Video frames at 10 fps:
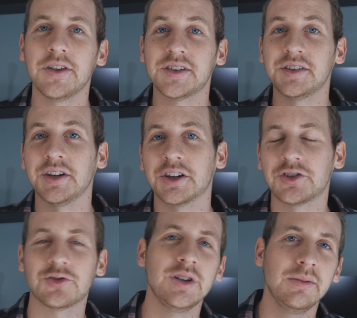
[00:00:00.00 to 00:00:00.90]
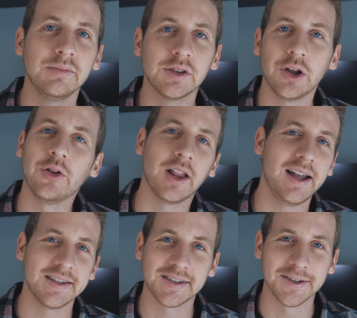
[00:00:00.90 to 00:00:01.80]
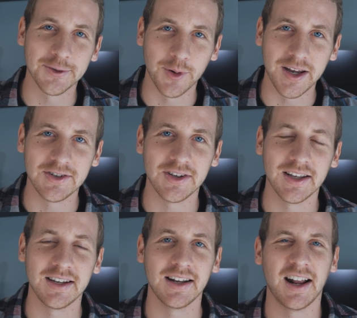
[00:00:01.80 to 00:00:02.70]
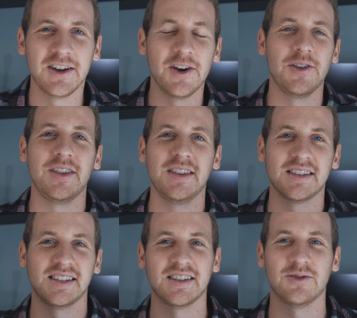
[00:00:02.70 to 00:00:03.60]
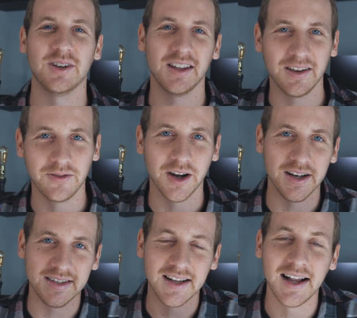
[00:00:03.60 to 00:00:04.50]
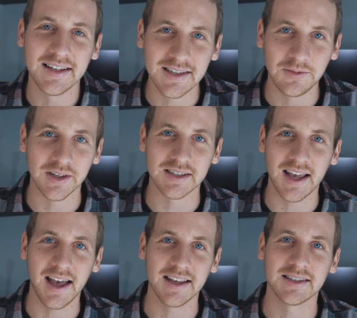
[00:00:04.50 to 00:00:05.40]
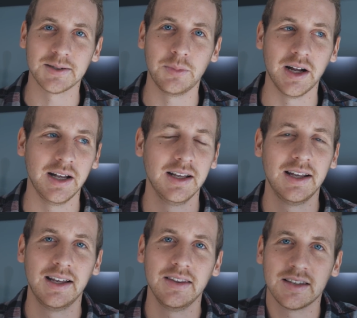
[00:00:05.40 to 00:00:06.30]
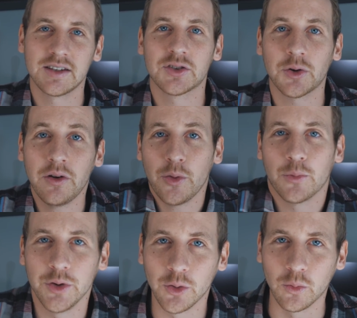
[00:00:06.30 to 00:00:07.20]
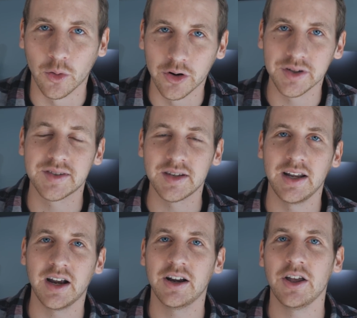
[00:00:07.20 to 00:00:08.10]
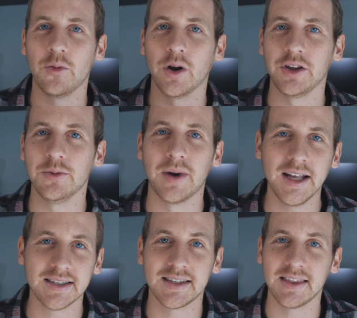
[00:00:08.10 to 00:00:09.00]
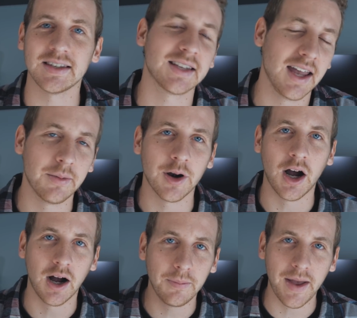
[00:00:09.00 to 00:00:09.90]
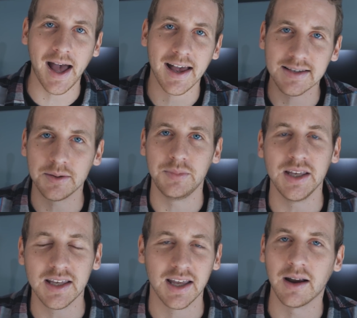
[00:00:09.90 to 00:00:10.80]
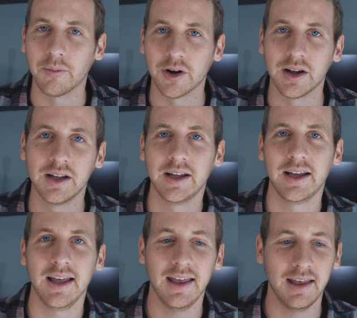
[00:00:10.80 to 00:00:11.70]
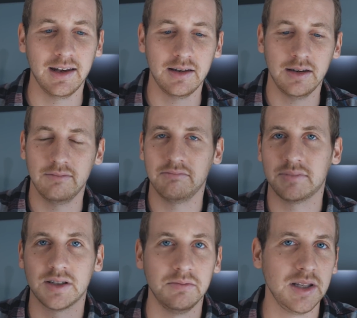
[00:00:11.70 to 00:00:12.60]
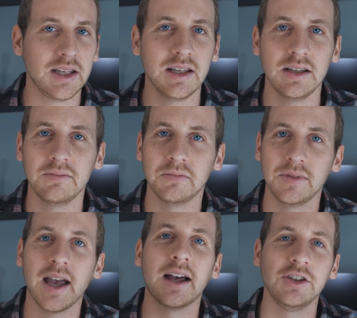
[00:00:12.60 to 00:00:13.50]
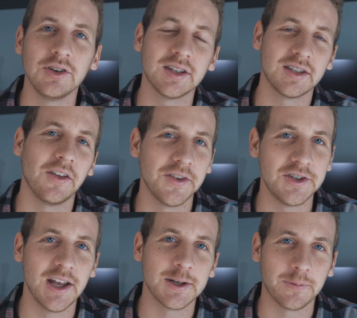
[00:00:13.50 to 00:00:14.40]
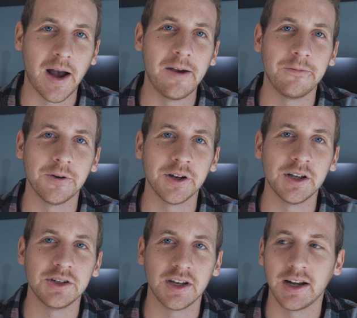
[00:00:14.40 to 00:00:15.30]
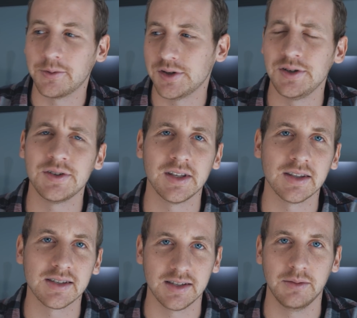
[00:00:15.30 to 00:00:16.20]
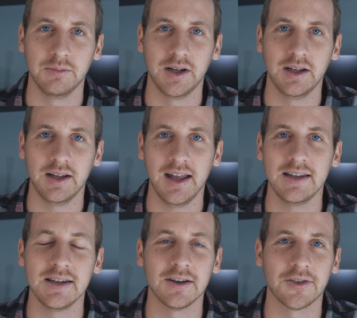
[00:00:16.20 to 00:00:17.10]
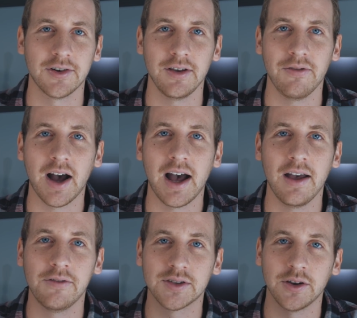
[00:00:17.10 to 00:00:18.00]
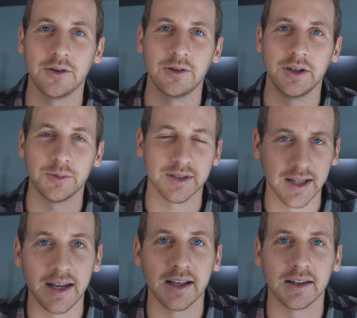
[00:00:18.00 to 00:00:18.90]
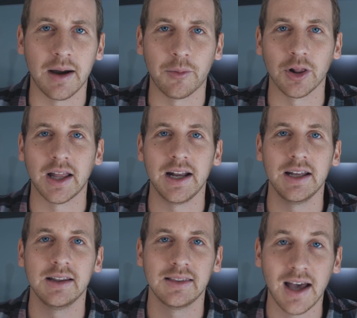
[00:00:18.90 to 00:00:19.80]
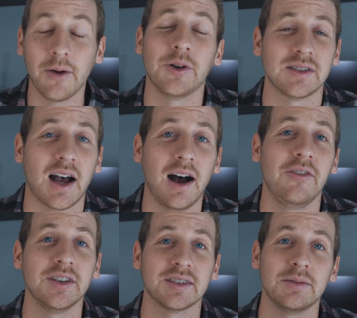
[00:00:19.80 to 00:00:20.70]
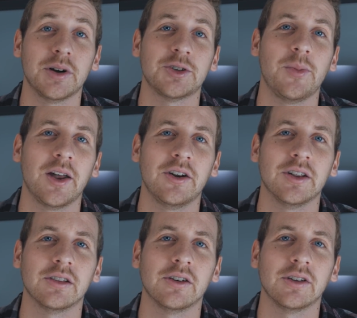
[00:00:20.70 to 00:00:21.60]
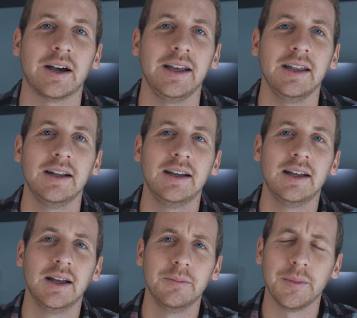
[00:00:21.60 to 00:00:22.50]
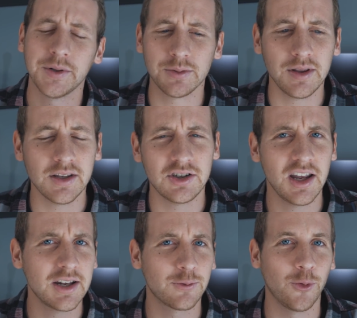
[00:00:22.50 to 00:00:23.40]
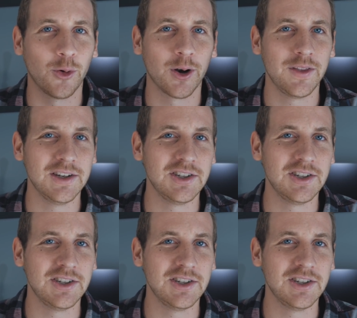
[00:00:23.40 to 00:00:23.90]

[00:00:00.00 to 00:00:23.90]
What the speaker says: this is an extreme low light situation, and I know that this isn't really a very scientific test, but this is sort of a real world scenario where you might set this camera up as a B camera. And to me, yeah, you can tell the GH5 footage, and I was using the Sigma 18-35, so it was letting a lot more light in. That one's obviously much better in low light. But between the GH4 and the